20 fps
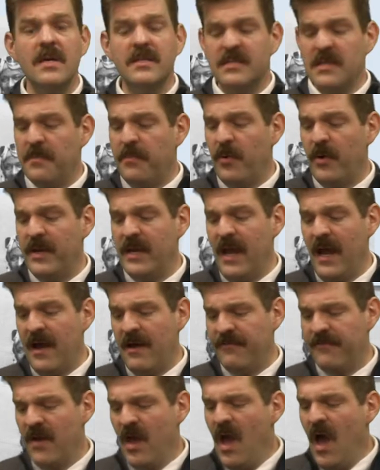Subpoint
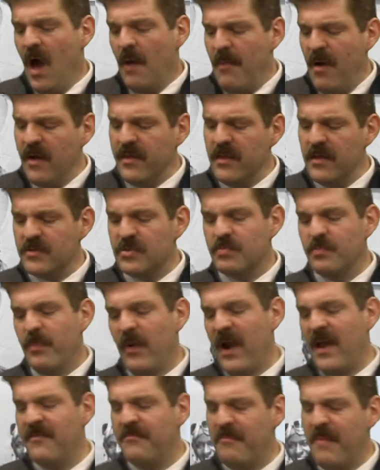F. Among the
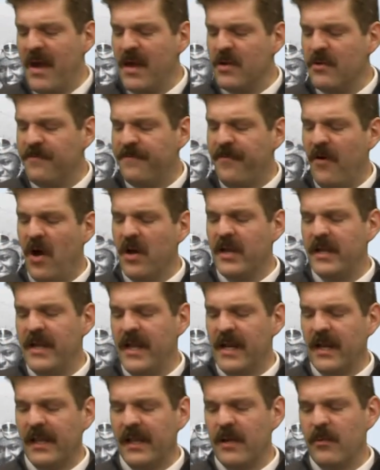brave men who fought in
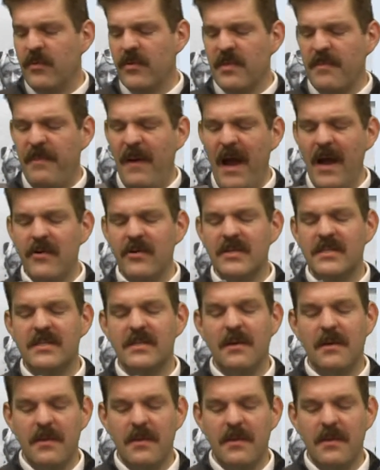Italy were the pilots,